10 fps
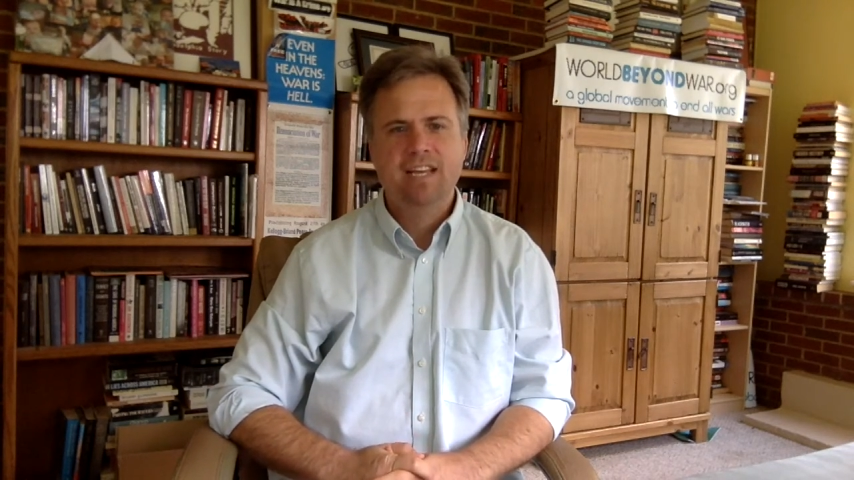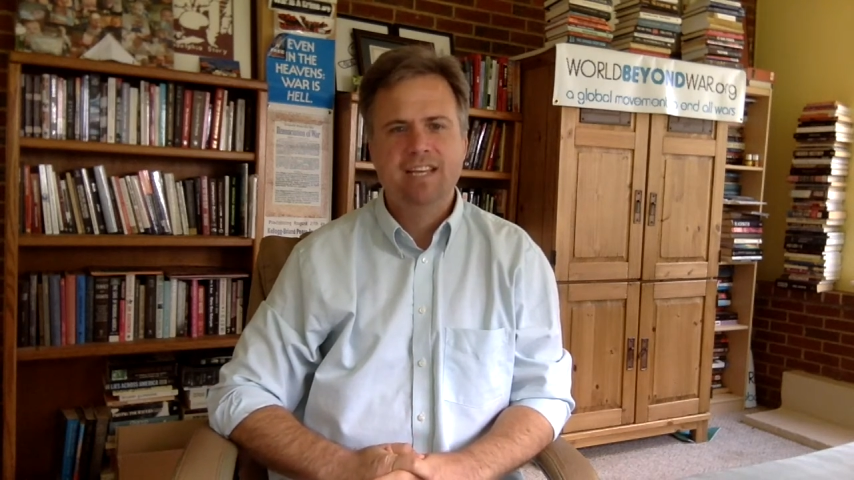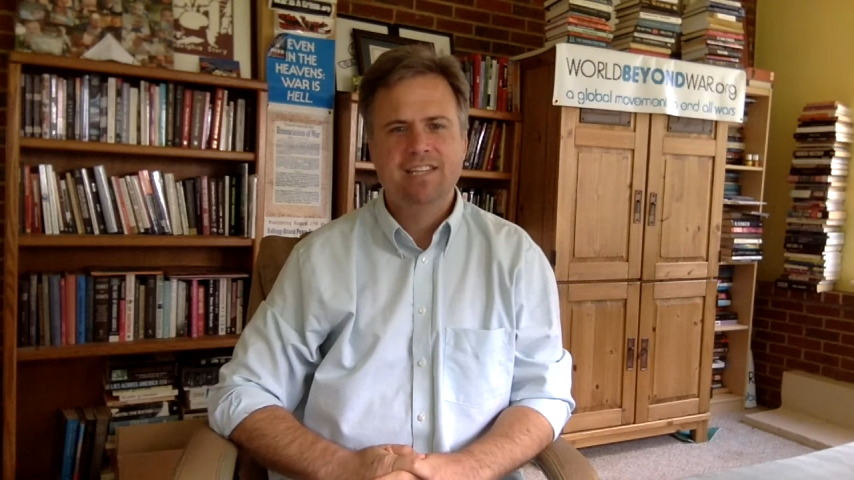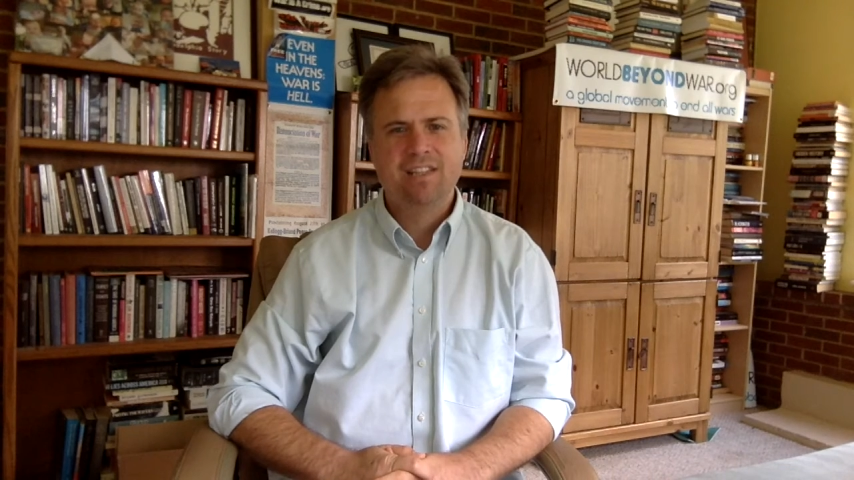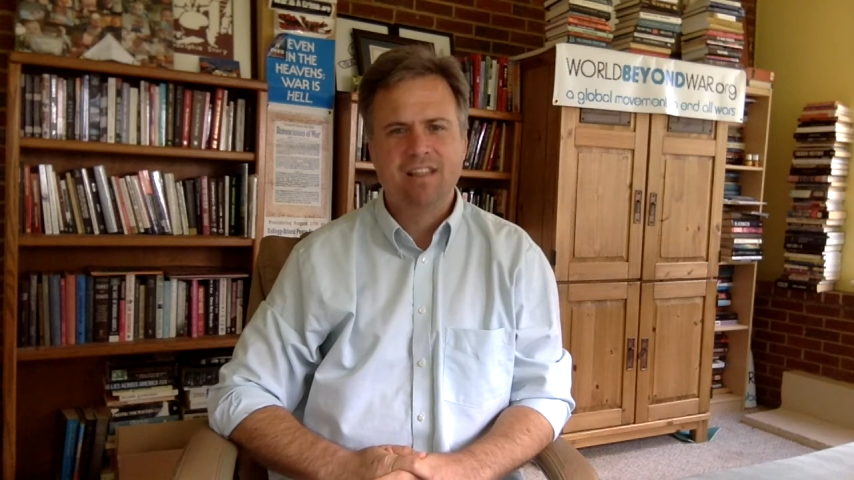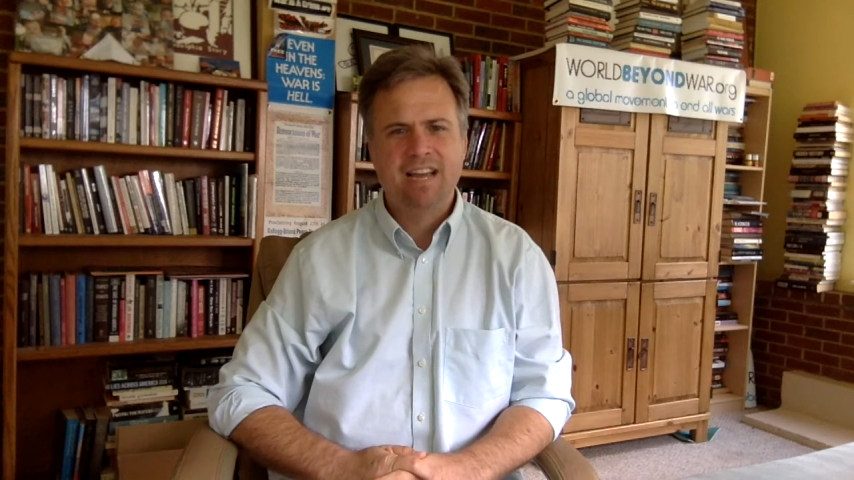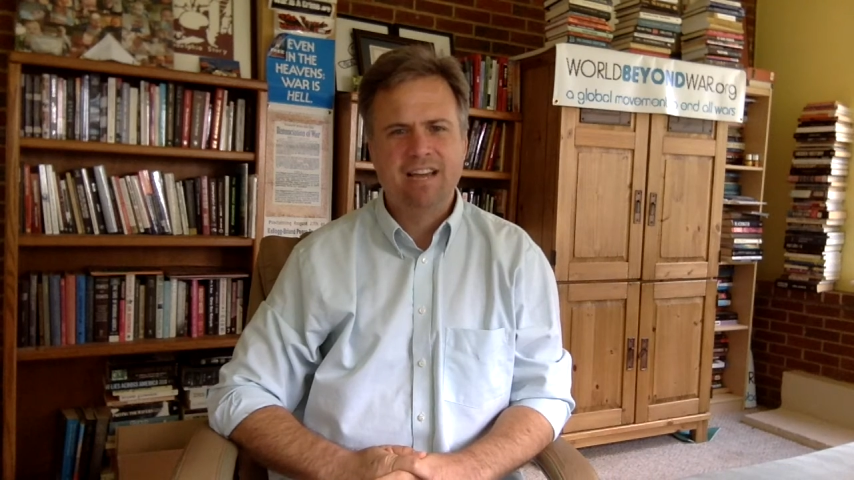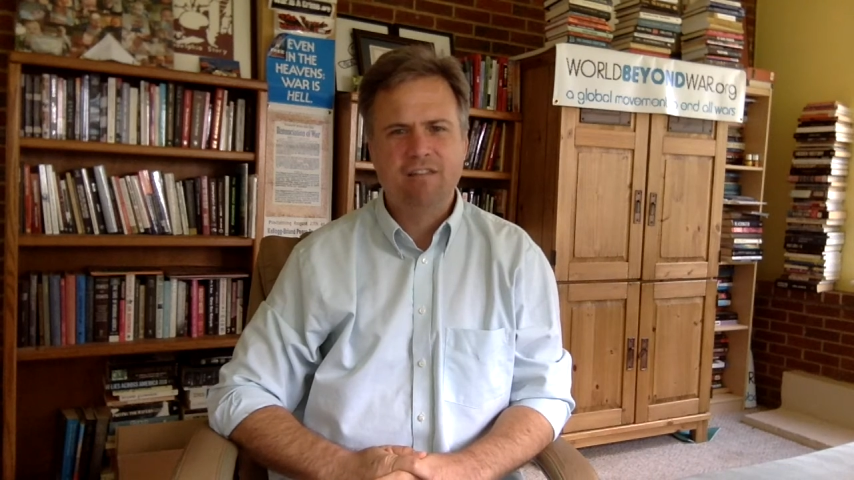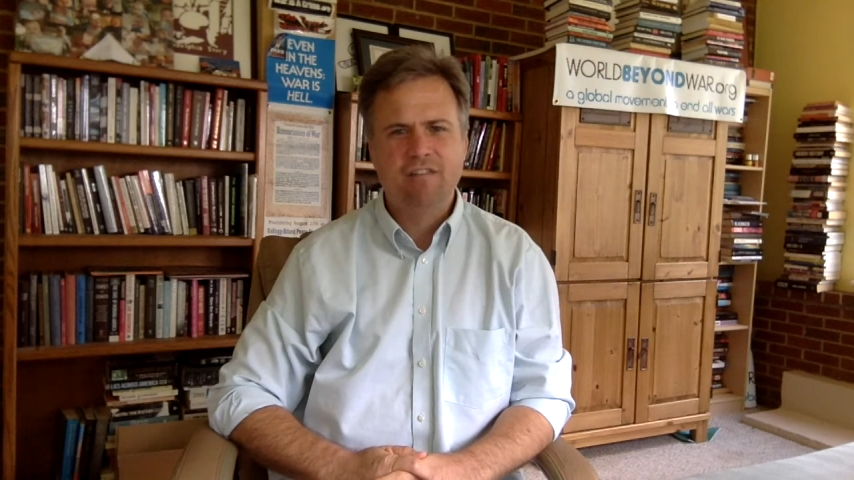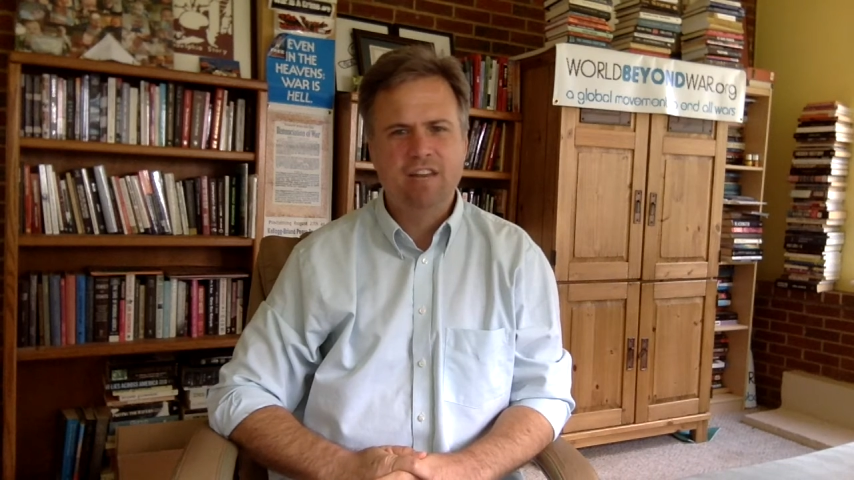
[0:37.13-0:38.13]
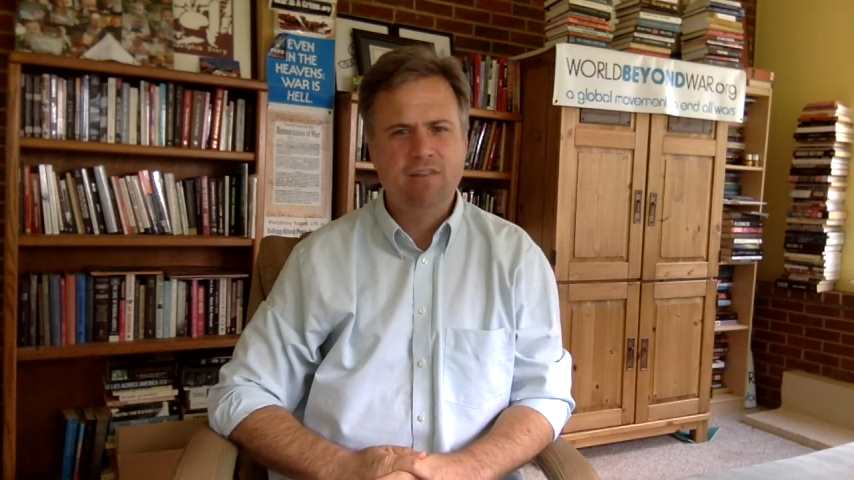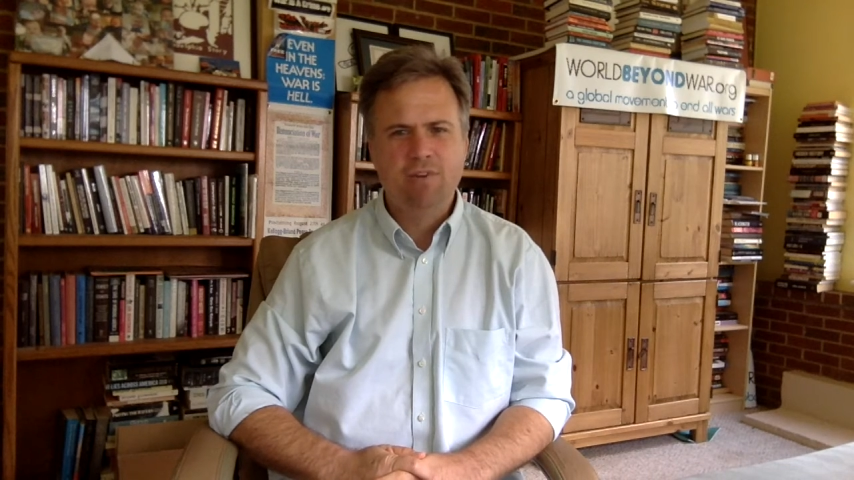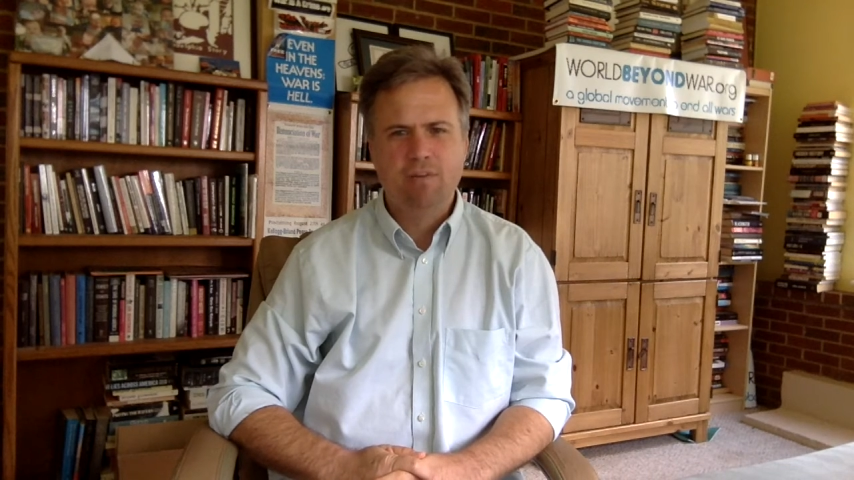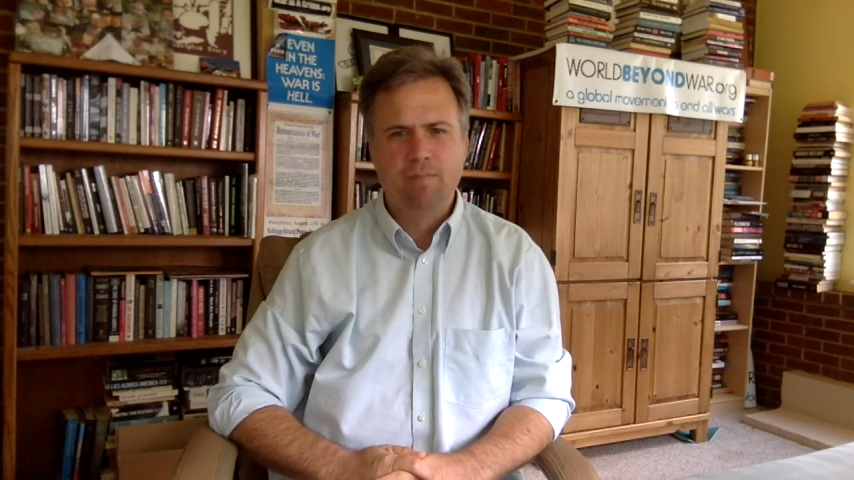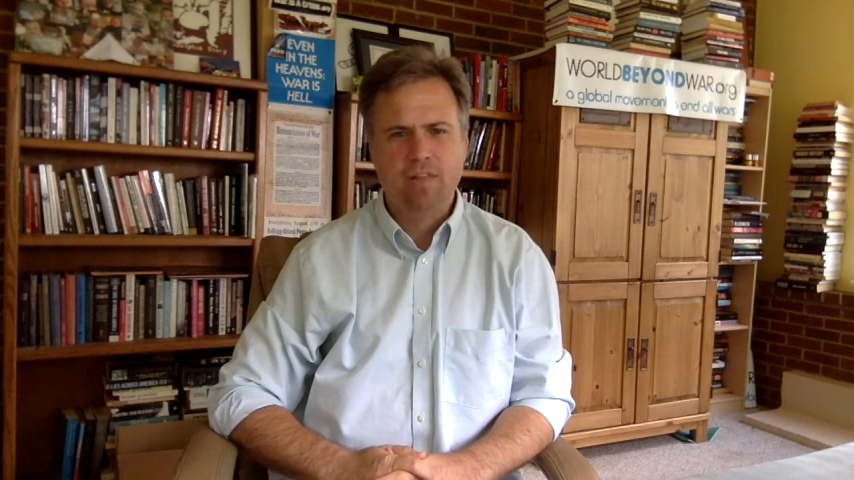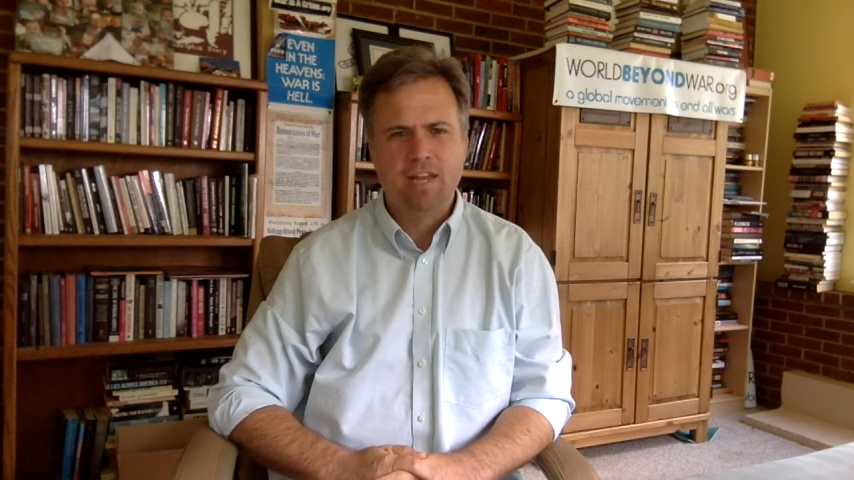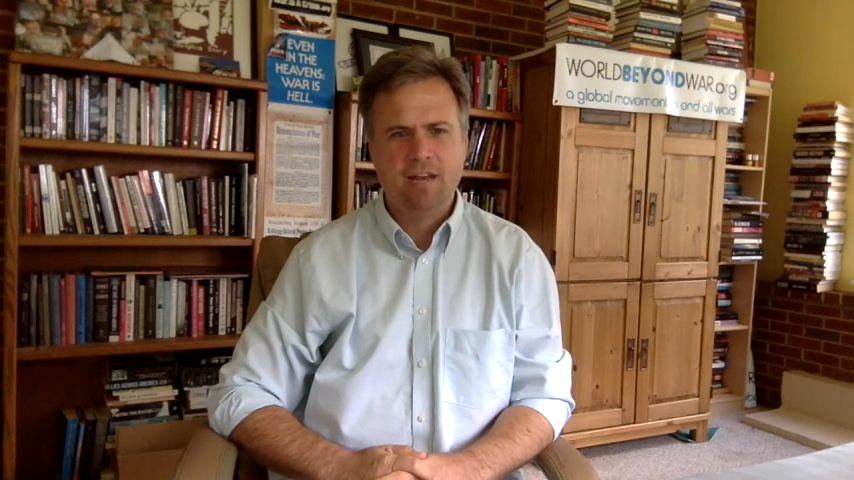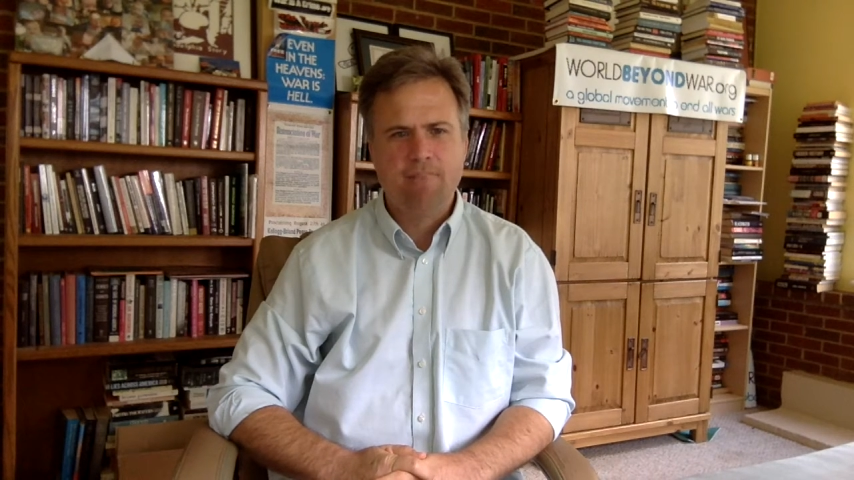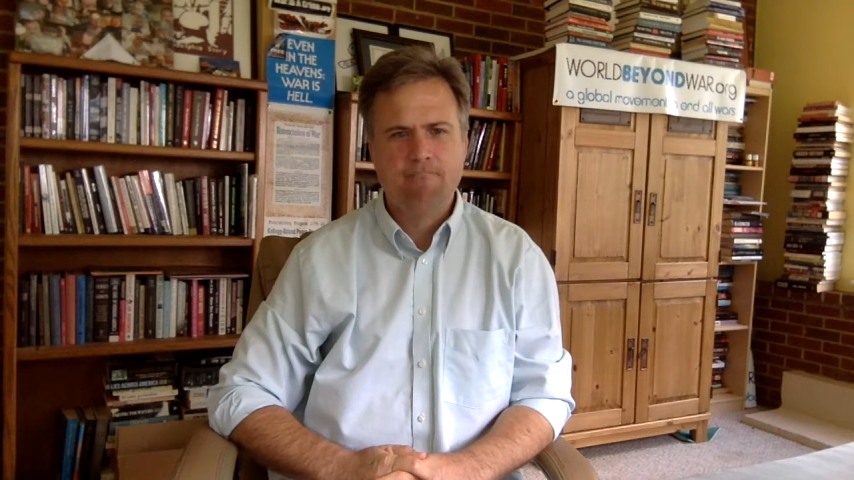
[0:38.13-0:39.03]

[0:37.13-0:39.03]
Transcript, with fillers: is a lack of any real plan,